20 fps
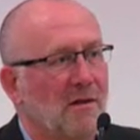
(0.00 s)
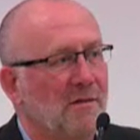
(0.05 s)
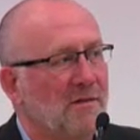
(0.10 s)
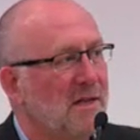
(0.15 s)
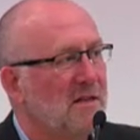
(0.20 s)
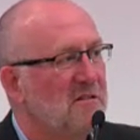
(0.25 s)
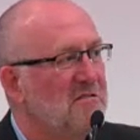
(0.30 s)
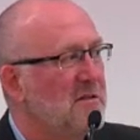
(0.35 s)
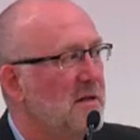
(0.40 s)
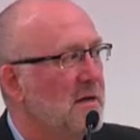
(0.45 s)
And
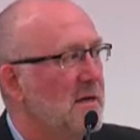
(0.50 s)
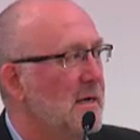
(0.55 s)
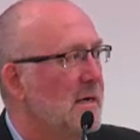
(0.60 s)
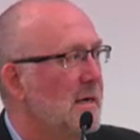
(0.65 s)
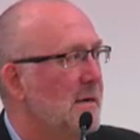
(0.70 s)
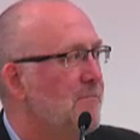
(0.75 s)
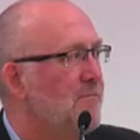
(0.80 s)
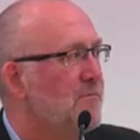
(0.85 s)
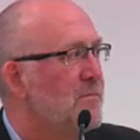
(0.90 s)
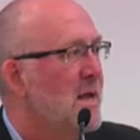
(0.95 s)
these
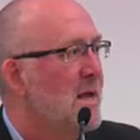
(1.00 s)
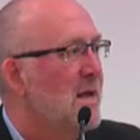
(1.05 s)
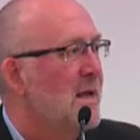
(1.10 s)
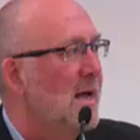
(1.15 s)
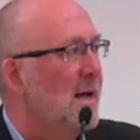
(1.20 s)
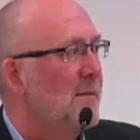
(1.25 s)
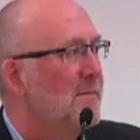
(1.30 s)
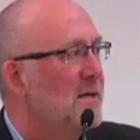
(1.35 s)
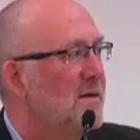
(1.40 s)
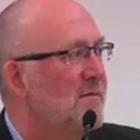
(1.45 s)
have
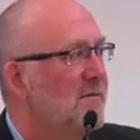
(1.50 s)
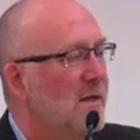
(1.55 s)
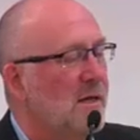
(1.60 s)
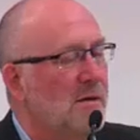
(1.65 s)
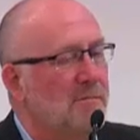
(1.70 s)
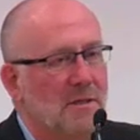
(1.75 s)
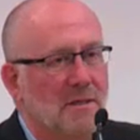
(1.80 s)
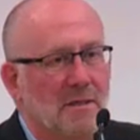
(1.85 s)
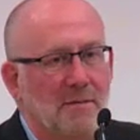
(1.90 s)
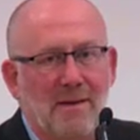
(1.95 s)
been
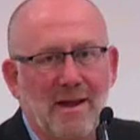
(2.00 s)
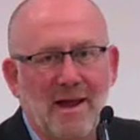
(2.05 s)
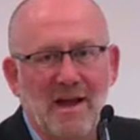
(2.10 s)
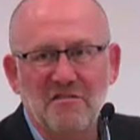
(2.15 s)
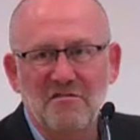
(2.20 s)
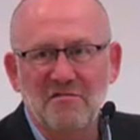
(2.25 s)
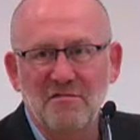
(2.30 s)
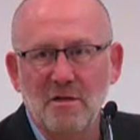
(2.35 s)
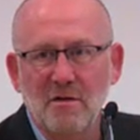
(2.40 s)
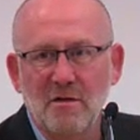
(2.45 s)
developed in the
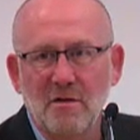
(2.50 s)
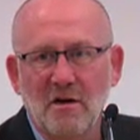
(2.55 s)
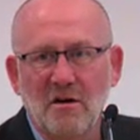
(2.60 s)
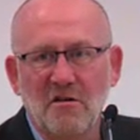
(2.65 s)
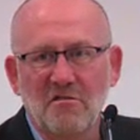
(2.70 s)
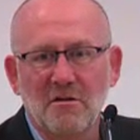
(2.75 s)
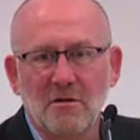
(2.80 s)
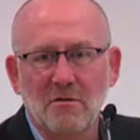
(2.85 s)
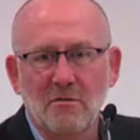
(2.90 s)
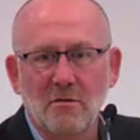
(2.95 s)
past few
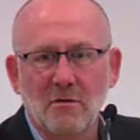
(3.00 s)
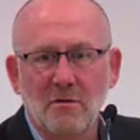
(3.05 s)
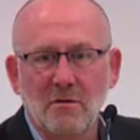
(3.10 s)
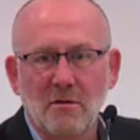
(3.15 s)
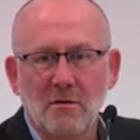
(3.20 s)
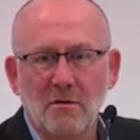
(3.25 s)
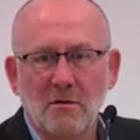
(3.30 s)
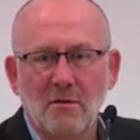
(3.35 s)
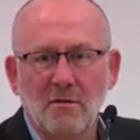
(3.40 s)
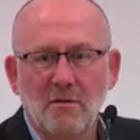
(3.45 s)
years and
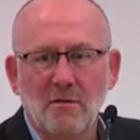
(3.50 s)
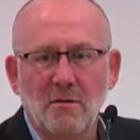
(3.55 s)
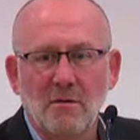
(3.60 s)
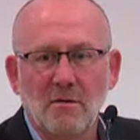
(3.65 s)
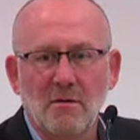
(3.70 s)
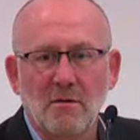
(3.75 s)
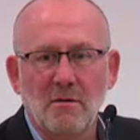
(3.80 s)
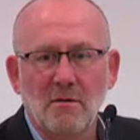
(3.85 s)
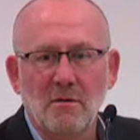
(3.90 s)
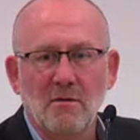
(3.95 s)

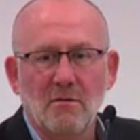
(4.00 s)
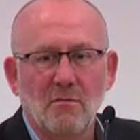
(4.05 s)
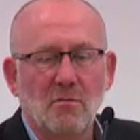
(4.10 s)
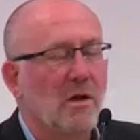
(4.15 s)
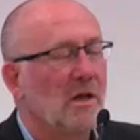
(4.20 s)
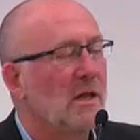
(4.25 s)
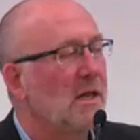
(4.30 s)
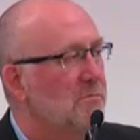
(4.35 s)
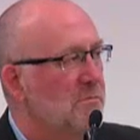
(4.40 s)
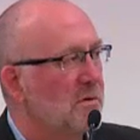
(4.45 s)

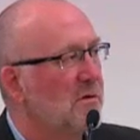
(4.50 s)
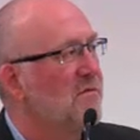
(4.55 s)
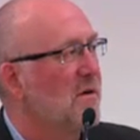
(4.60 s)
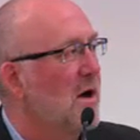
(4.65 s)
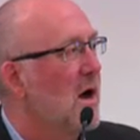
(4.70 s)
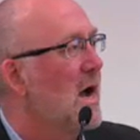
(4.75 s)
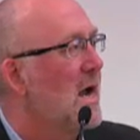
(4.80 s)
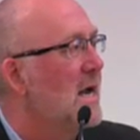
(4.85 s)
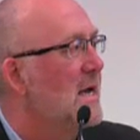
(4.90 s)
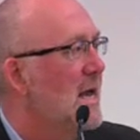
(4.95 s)
really
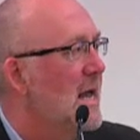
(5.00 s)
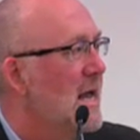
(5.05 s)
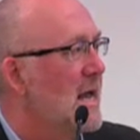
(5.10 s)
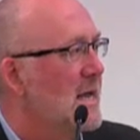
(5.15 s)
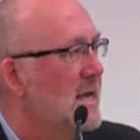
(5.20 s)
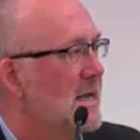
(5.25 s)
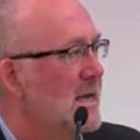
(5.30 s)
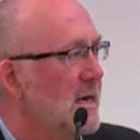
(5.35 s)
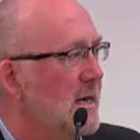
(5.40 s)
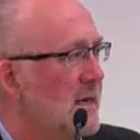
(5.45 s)
provide
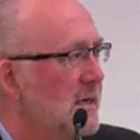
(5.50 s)
a